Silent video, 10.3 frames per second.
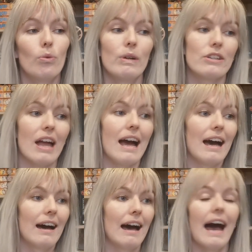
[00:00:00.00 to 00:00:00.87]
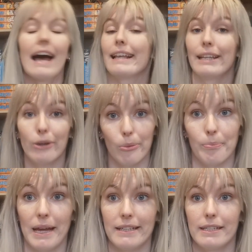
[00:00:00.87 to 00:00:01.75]
which are highly
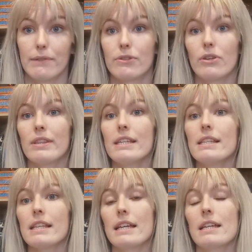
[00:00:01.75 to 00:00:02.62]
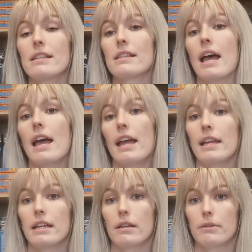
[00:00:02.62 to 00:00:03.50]
competitive. So this is
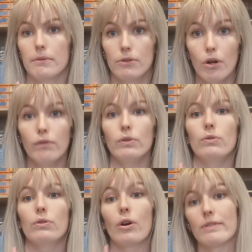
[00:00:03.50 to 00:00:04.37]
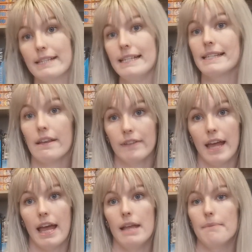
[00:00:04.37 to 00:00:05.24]
a novel called Seat
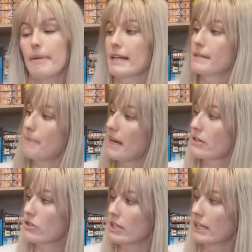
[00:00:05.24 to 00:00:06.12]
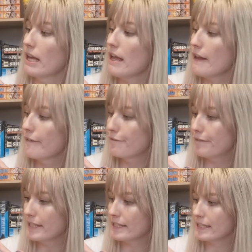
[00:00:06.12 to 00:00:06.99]
7A by Sebastian
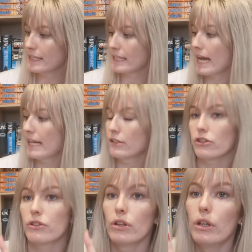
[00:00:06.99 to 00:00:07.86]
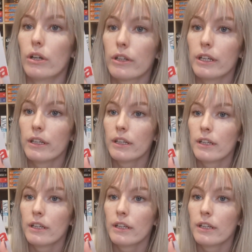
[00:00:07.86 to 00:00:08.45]
Fitzek, and just look.